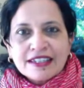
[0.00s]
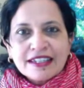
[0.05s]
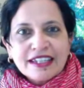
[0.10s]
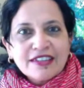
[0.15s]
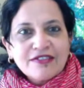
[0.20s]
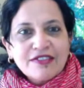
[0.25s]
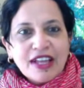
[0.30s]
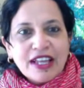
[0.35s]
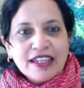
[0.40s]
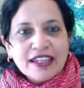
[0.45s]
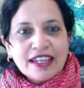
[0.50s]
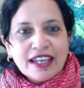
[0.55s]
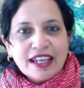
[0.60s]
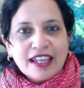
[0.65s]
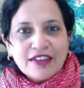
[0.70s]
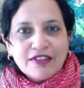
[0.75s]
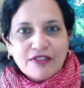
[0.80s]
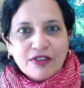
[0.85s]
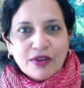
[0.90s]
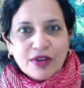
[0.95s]
Silicon
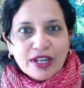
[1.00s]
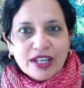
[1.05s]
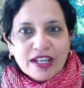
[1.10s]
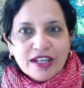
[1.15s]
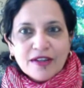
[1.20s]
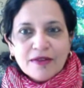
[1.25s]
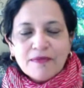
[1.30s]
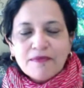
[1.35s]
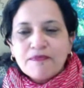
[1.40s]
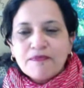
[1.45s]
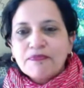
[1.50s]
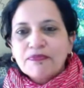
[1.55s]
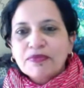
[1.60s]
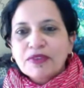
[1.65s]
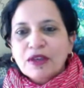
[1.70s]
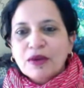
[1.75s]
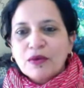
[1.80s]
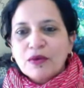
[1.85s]
Valley, California.